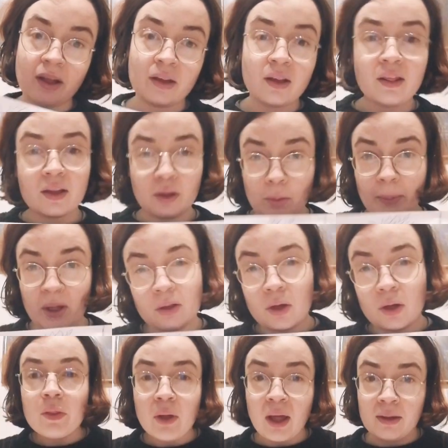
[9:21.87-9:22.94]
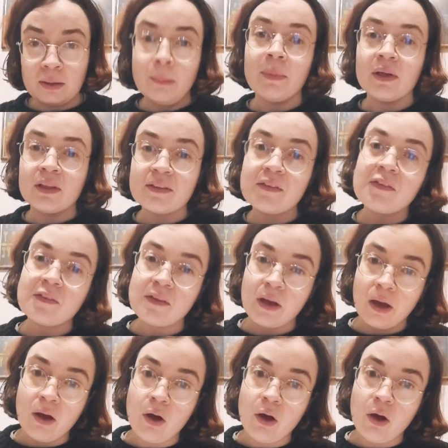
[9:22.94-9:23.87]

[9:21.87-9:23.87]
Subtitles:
and think about other elements